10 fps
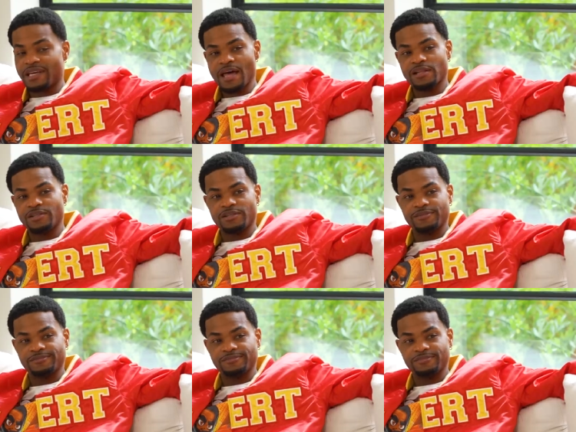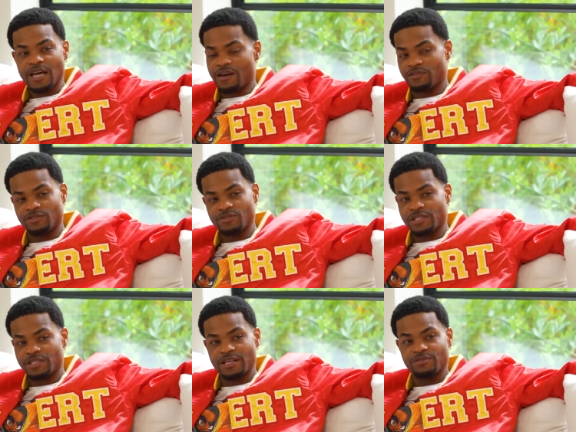calendar. I don't do a
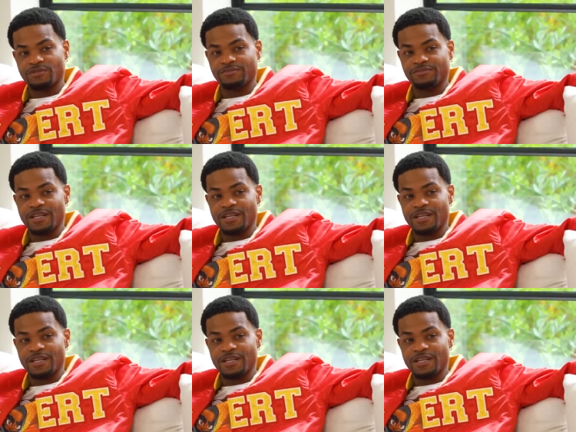schedule.